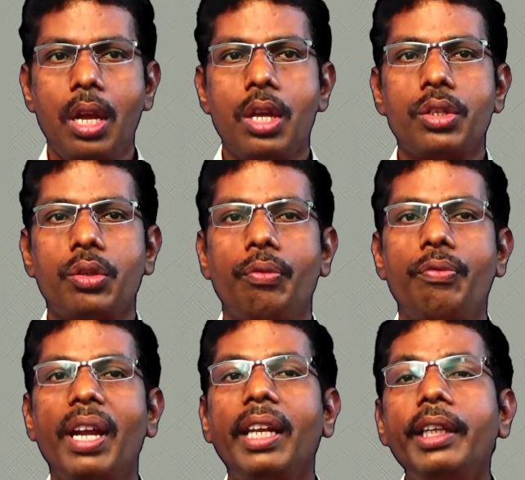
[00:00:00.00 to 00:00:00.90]
So
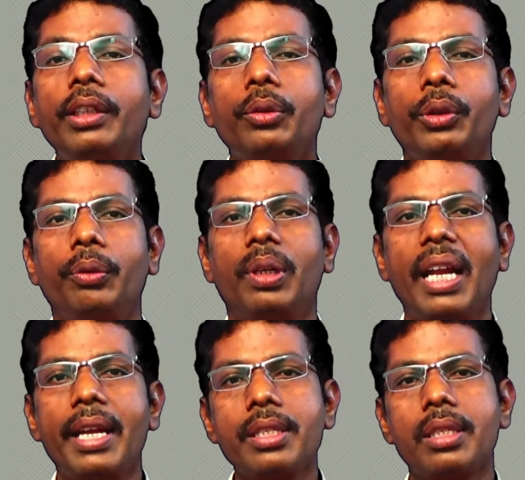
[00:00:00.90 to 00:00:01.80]
failing to
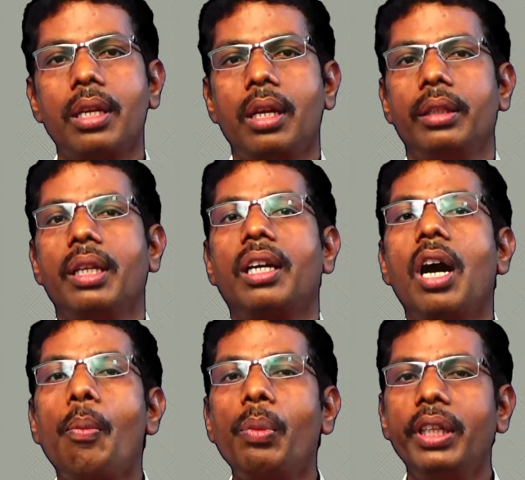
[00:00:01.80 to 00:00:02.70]
utilize the
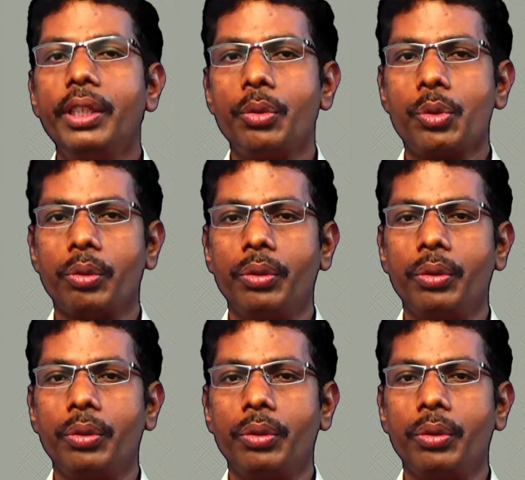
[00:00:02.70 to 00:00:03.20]
commonly used